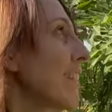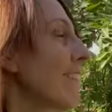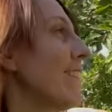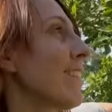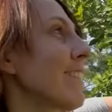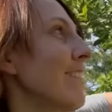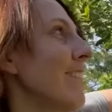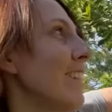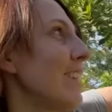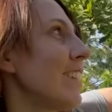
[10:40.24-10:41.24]

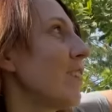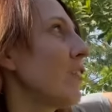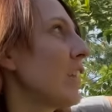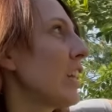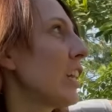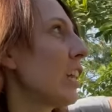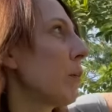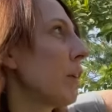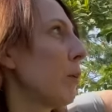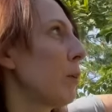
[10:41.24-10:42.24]
16 feet
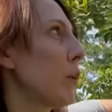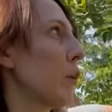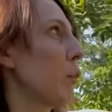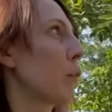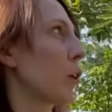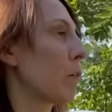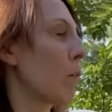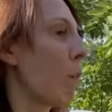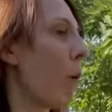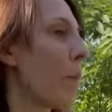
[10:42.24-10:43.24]
coming up and over.
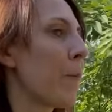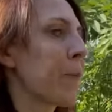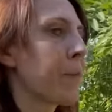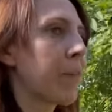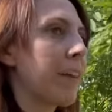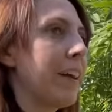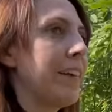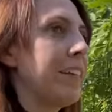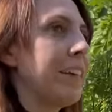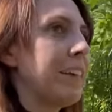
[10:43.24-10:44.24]

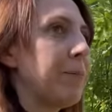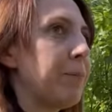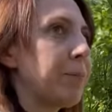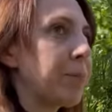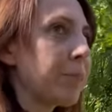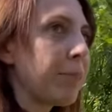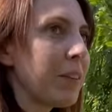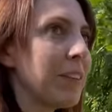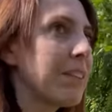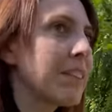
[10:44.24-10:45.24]
Come on,
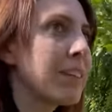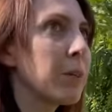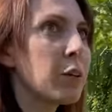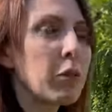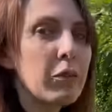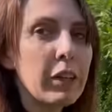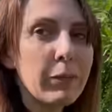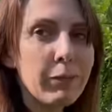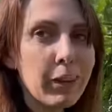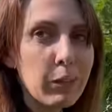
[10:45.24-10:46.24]
16 by 12 feet.
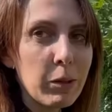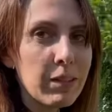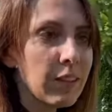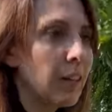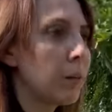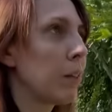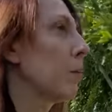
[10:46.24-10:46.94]
That's basically how many